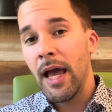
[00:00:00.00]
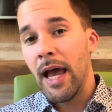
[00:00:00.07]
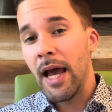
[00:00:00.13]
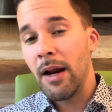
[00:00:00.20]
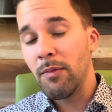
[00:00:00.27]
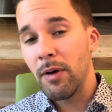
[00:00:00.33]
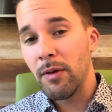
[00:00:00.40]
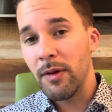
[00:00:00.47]

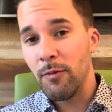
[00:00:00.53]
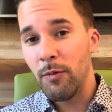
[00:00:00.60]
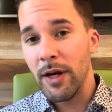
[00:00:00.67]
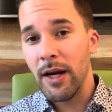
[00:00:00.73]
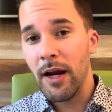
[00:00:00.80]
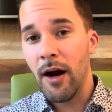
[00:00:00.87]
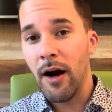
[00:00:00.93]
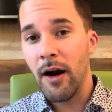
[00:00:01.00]
And when
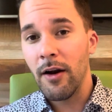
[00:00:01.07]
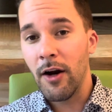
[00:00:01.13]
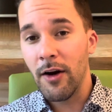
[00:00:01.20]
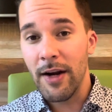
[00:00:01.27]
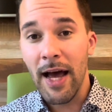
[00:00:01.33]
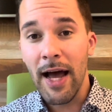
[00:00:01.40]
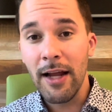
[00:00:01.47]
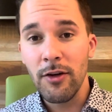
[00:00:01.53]
we are
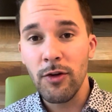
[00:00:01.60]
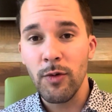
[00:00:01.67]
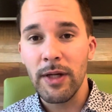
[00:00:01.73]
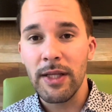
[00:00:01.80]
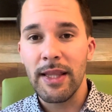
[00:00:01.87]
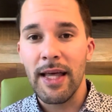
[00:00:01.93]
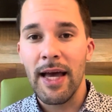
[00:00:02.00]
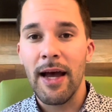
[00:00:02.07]
not
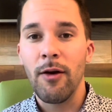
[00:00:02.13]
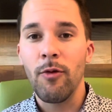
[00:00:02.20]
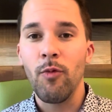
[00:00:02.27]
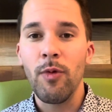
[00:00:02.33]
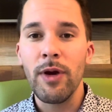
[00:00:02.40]
doing that,